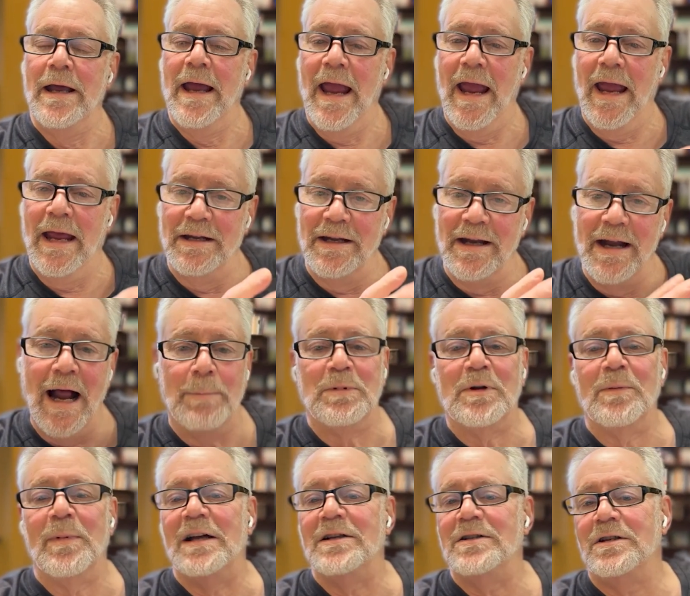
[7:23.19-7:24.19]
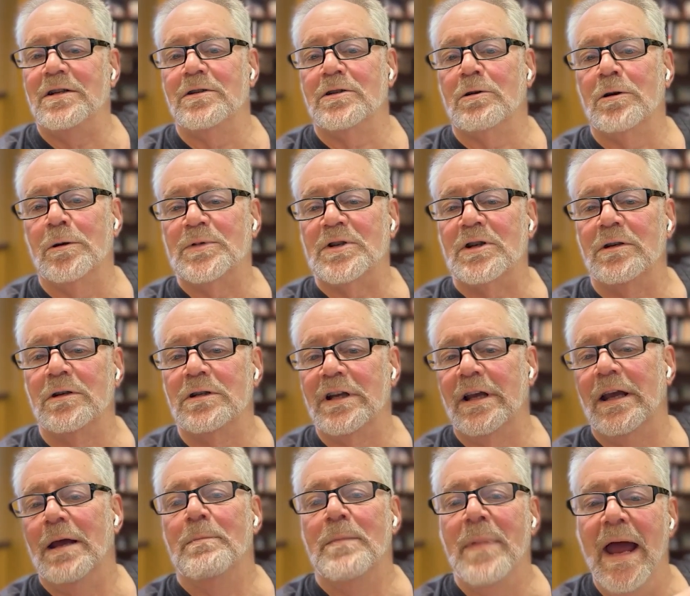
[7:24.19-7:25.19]
and an optimized description to
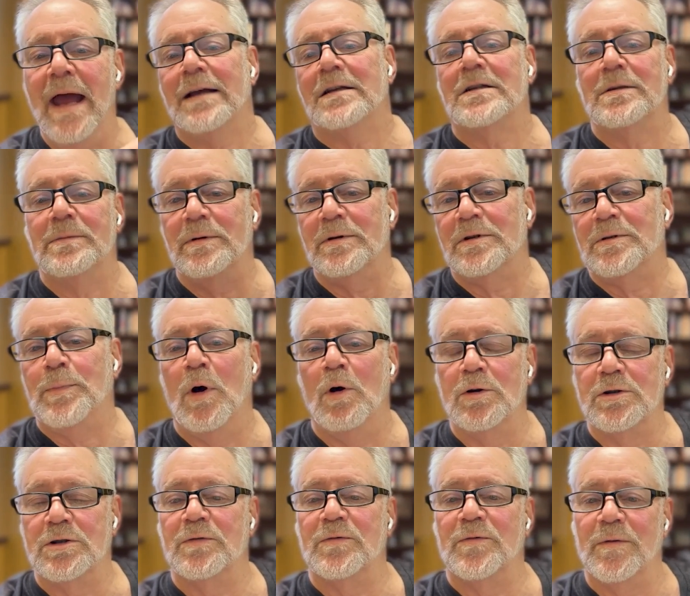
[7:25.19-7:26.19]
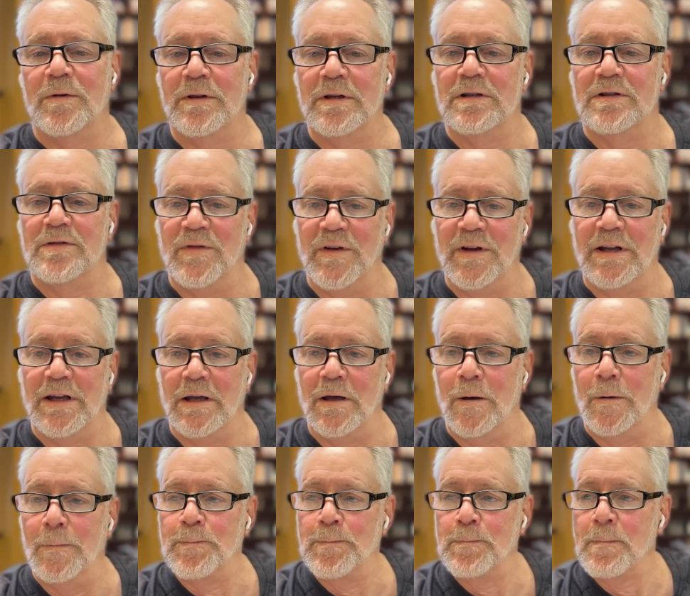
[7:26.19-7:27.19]
get maximum exposure for this video.
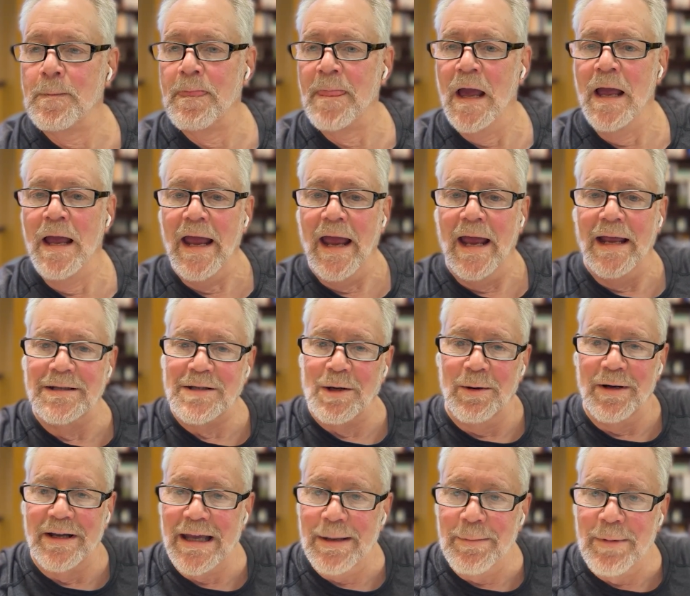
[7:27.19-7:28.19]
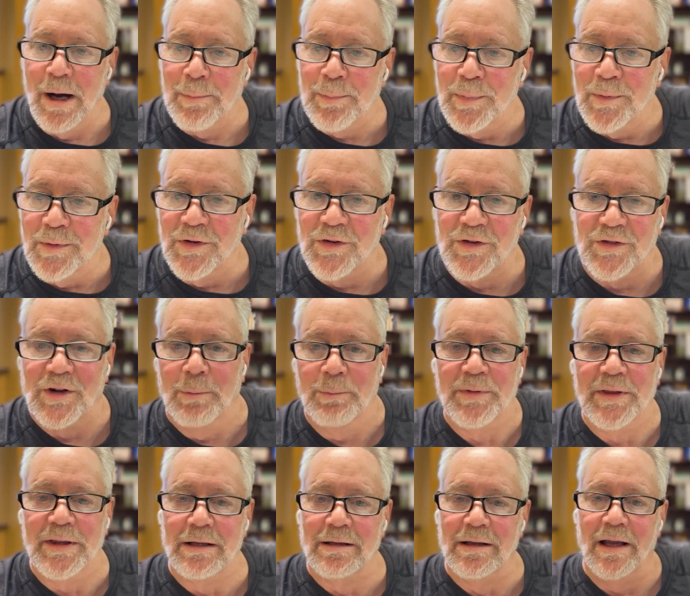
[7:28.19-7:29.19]
And so it came up with
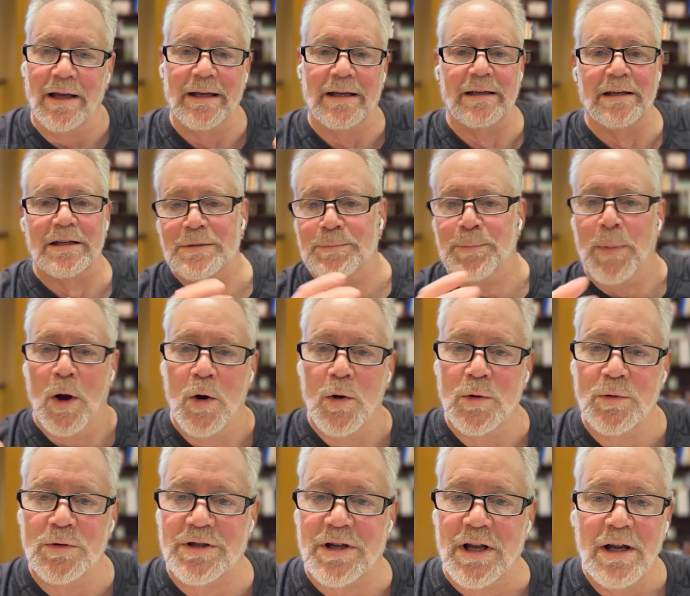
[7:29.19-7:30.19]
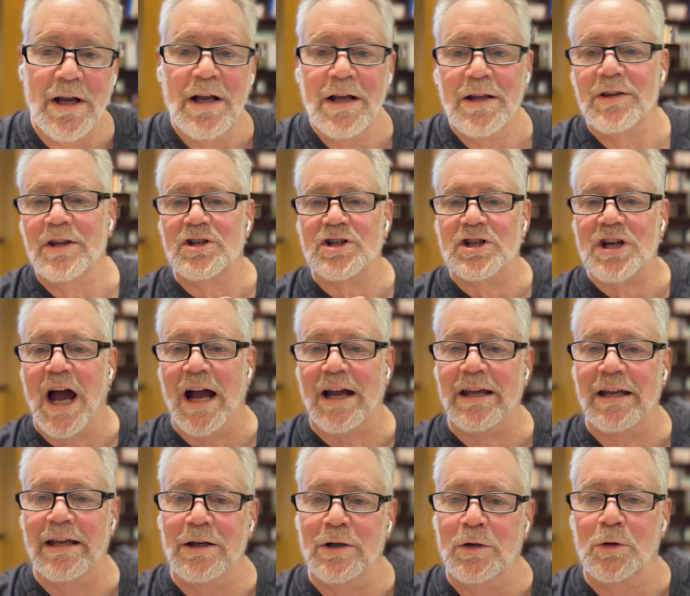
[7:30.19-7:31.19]
something like exposed the
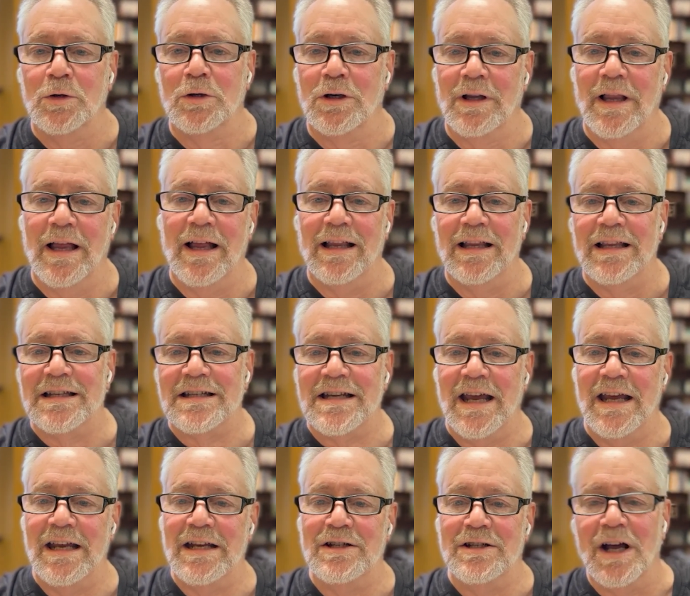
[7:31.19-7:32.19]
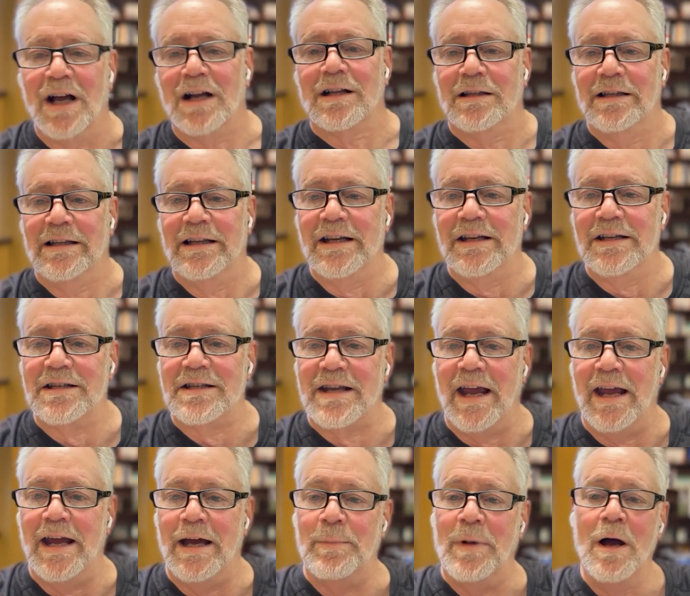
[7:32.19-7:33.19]
shocking Google LSA duck cleaning
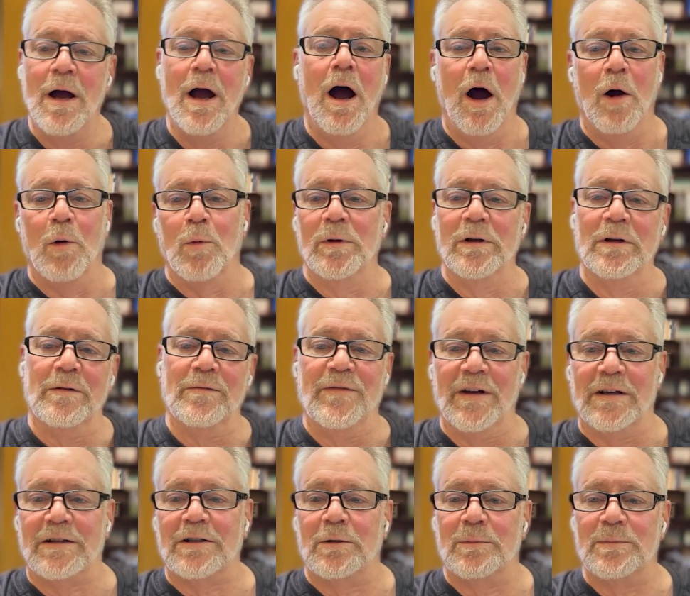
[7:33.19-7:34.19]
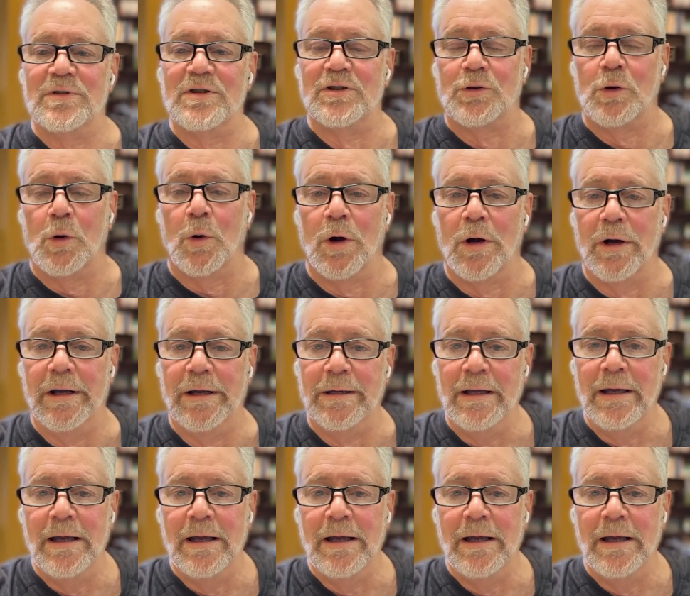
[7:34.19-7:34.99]
scam, a real victim story,